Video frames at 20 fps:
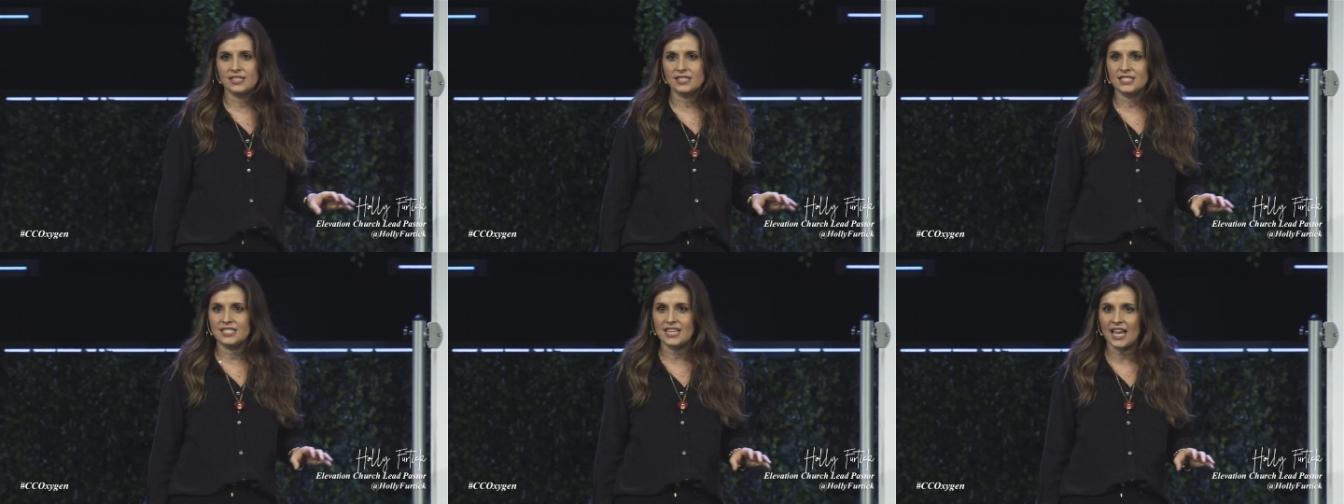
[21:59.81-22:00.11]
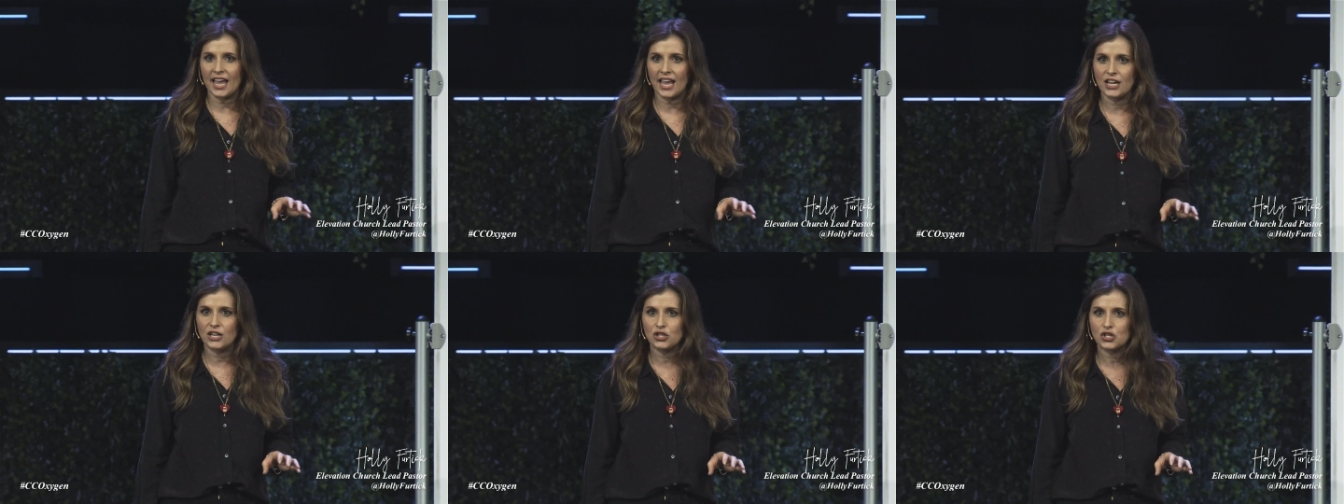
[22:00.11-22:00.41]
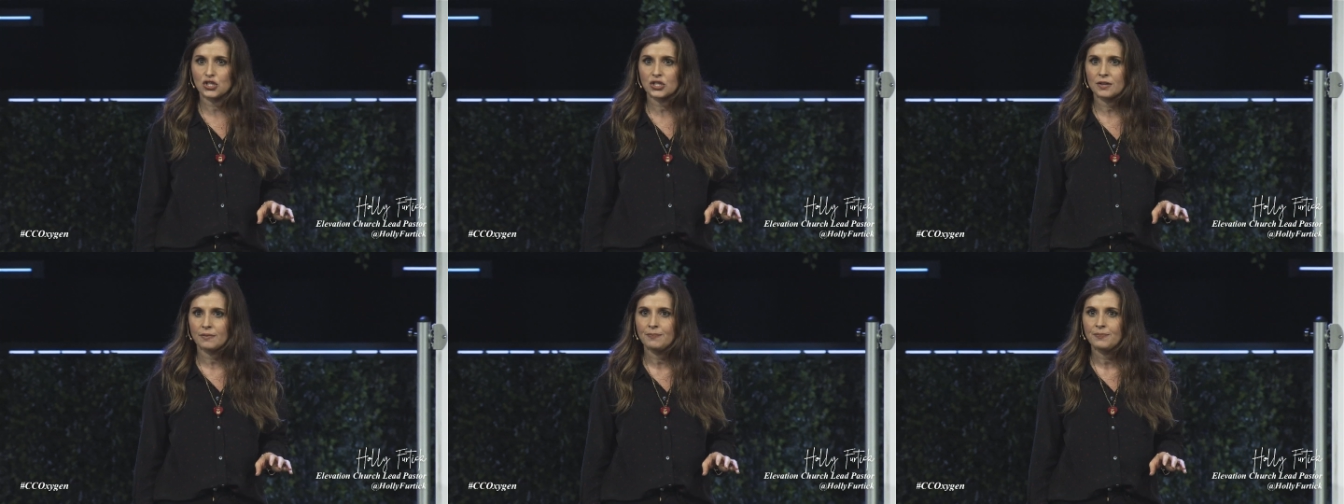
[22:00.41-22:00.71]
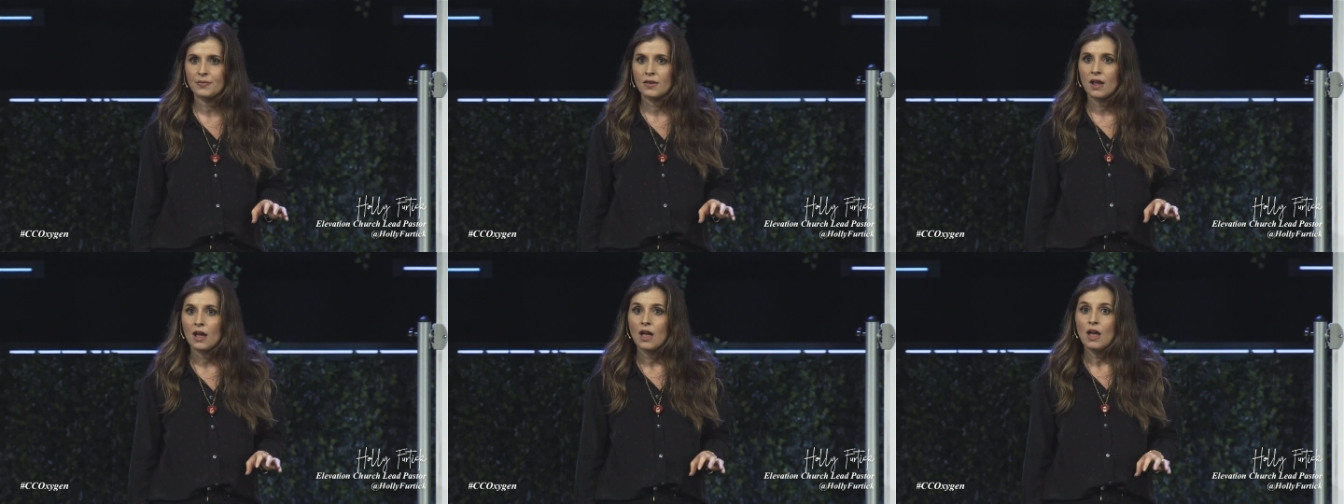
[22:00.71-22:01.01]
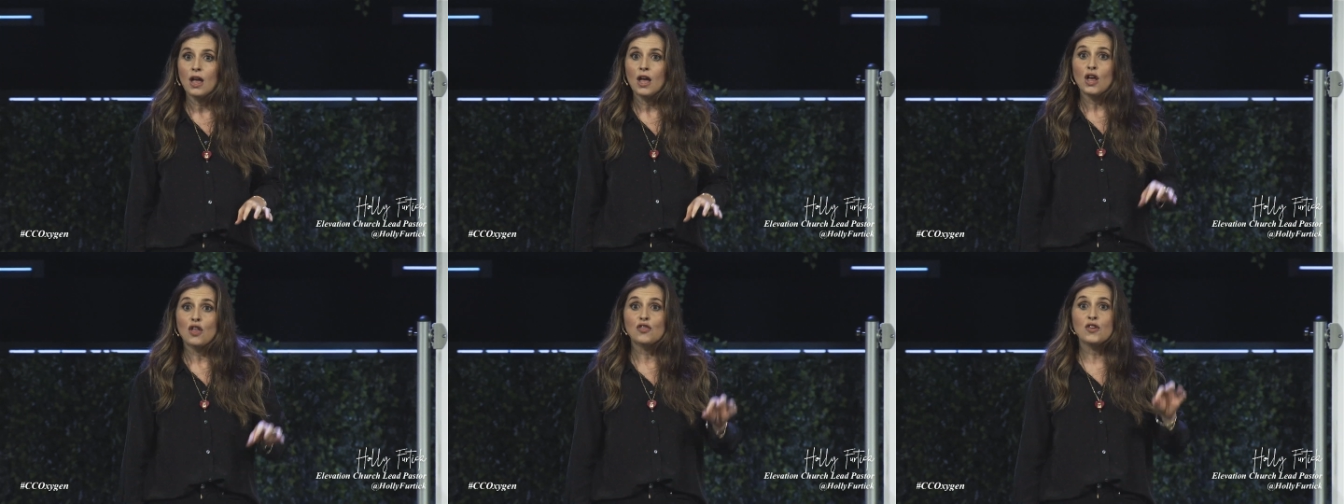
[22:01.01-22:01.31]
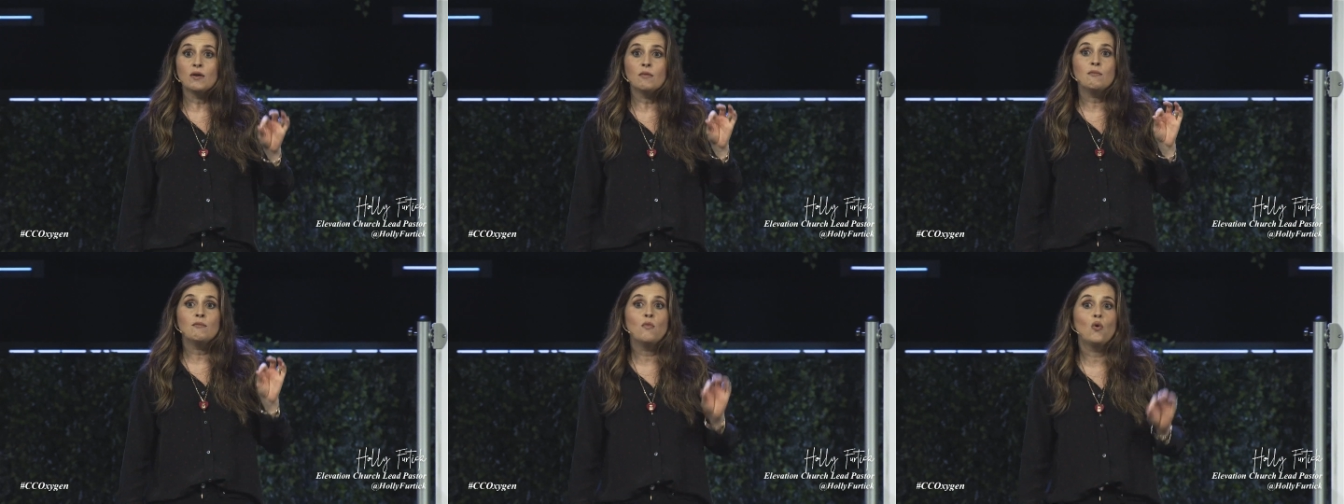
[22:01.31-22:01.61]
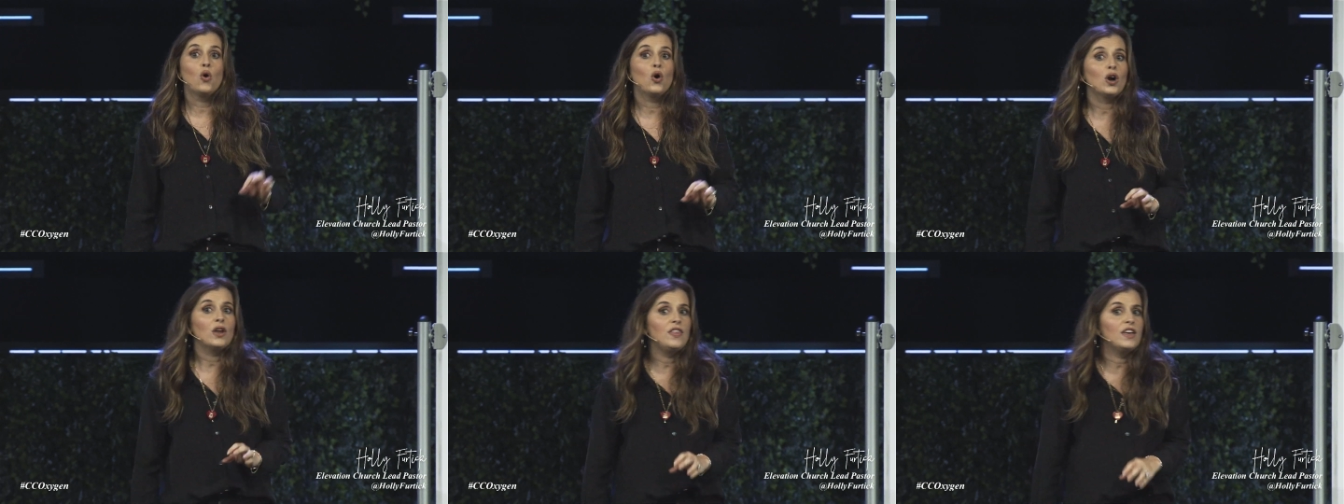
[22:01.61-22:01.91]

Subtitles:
stage. The more